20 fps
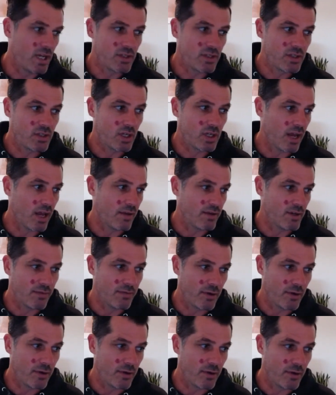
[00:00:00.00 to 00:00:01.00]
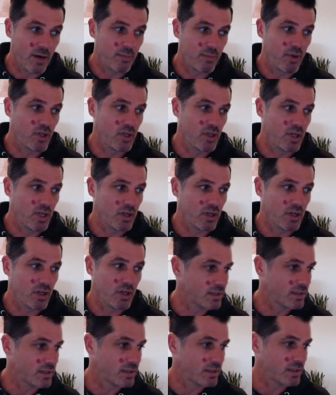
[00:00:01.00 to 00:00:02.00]
Yes, you can have a different account, but you need to
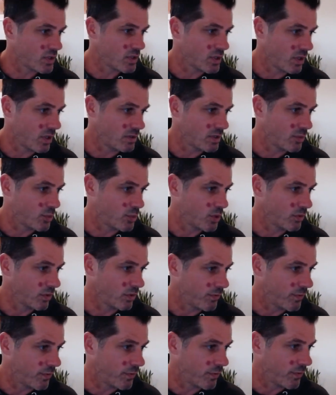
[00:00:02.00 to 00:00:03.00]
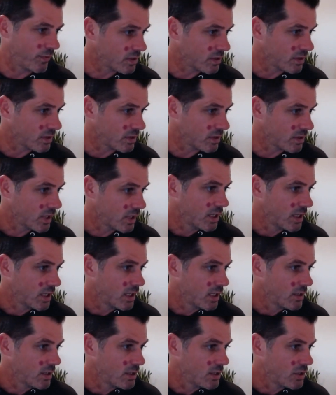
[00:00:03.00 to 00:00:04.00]
ask Amazon's approval first.
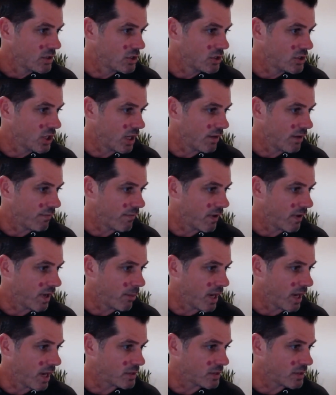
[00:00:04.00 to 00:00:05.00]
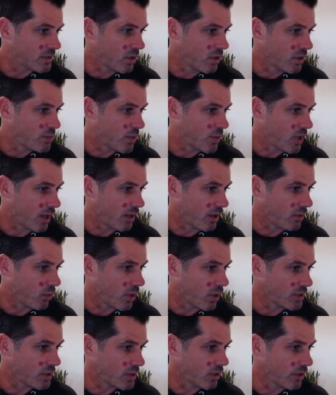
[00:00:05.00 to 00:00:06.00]
Jennifer, about to launch product.
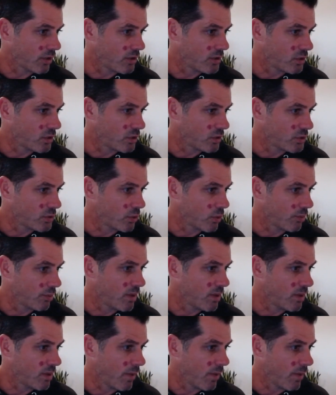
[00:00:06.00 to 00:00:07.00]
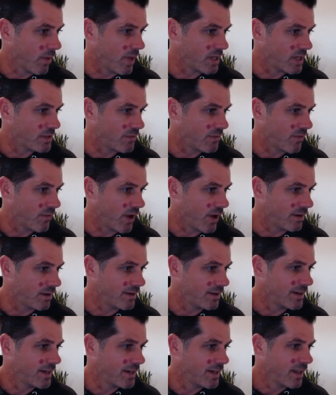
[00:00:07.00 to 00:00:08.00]
What Zon Guru tools will be my best
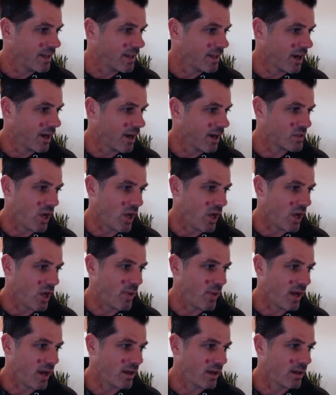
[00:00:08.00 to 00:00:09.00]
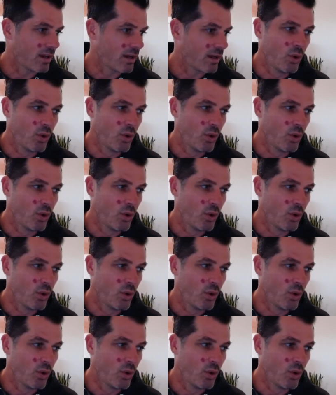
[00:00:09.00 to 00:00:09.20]
friend? Currently have starter pack.